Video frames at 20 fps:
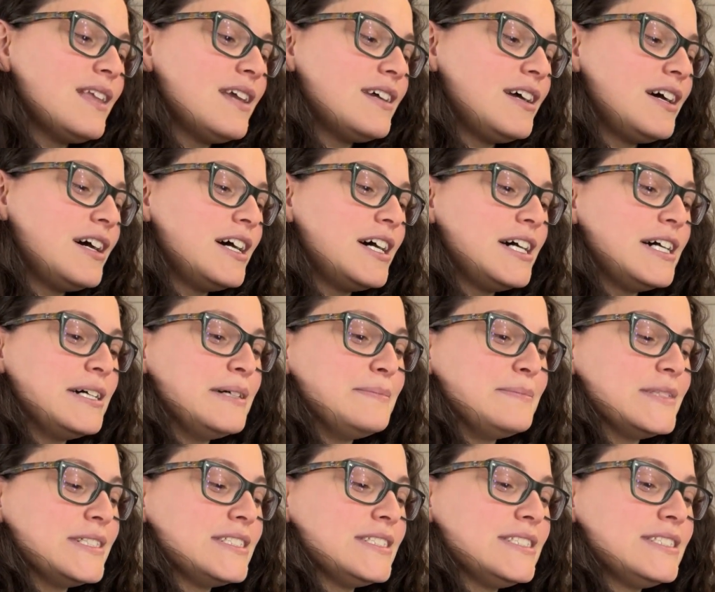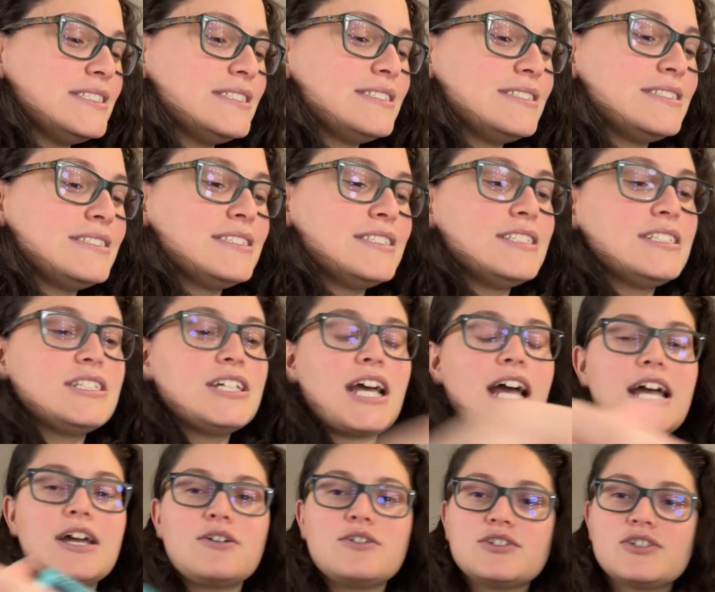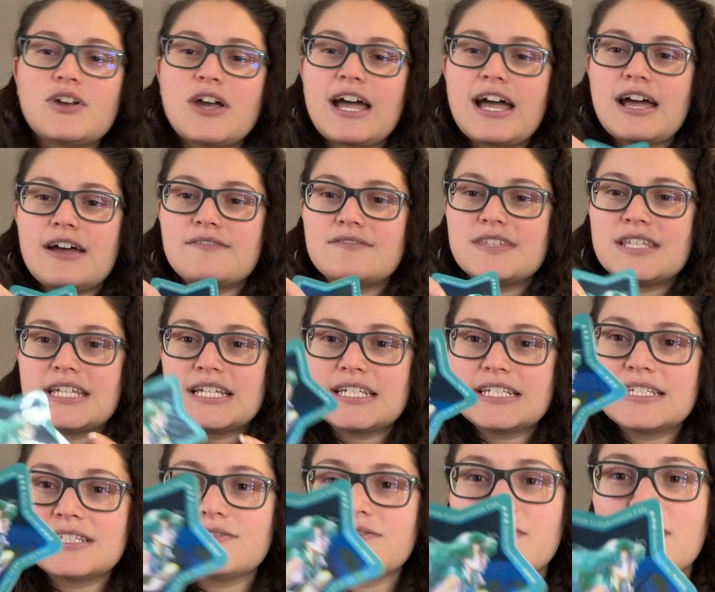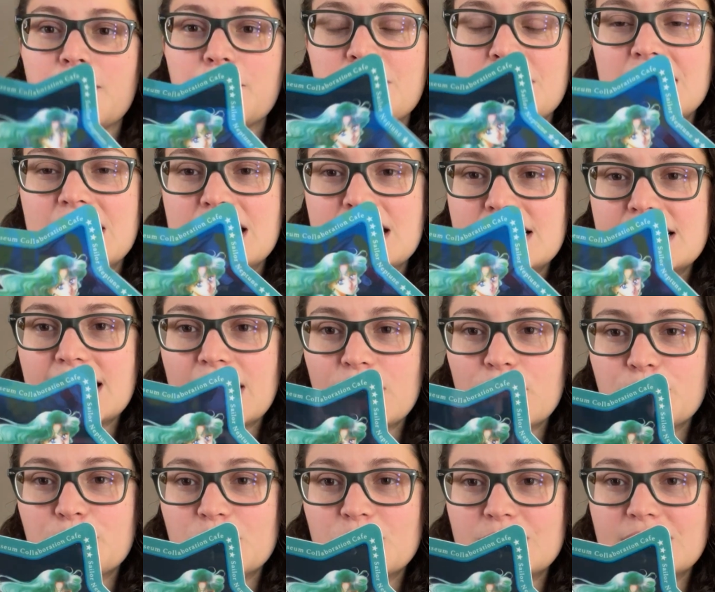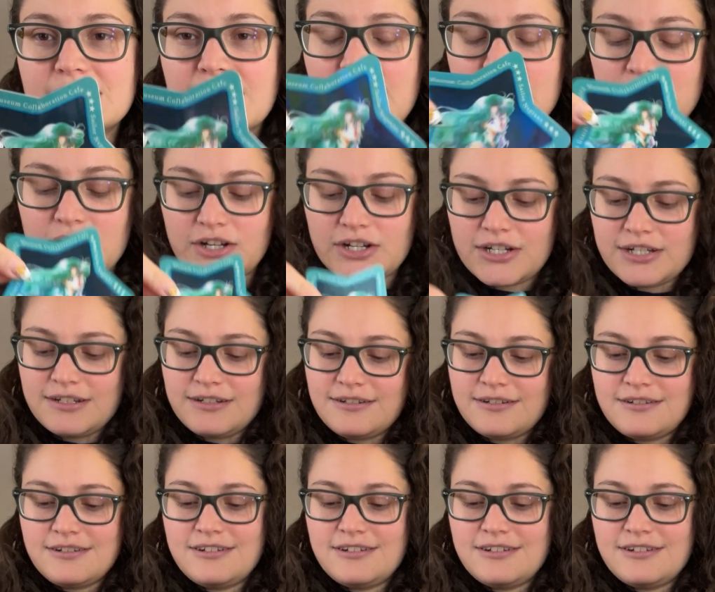Um, I also have this from the Sailor Moon Diner.